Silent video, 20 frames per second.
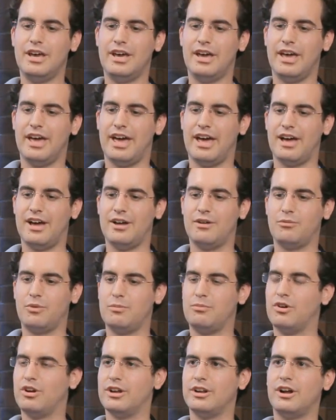And we
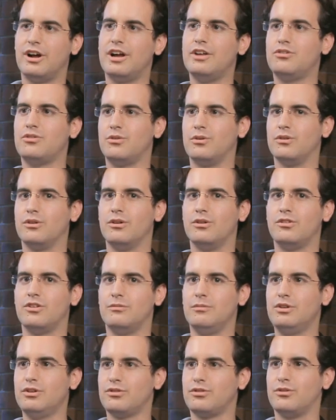bring in high schoolers
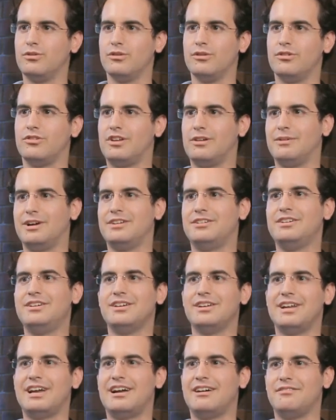and middle schoolers to MIT
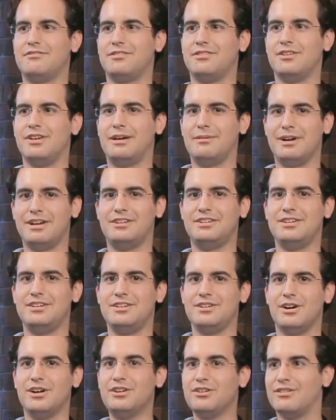and have the
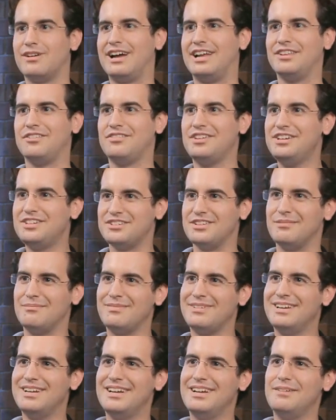MIT undergrads teach them
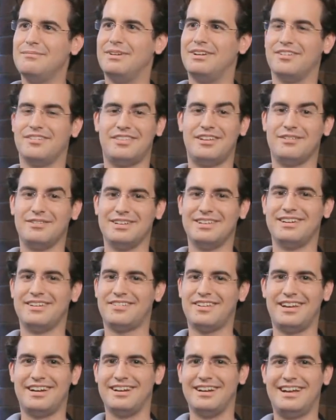because they're really
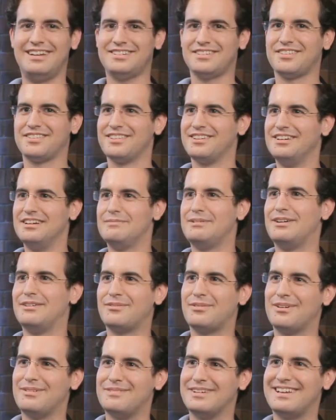excited. I just learned about
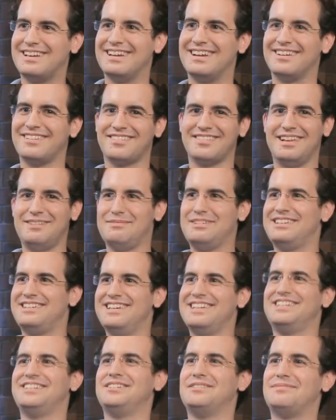quantum mechanics. Let me
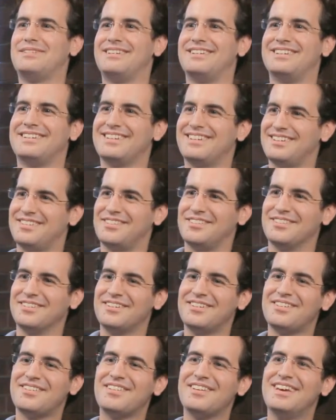teach you about it, high
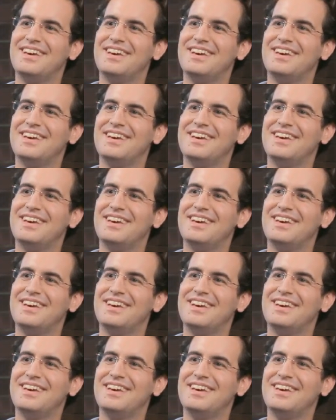schoolers.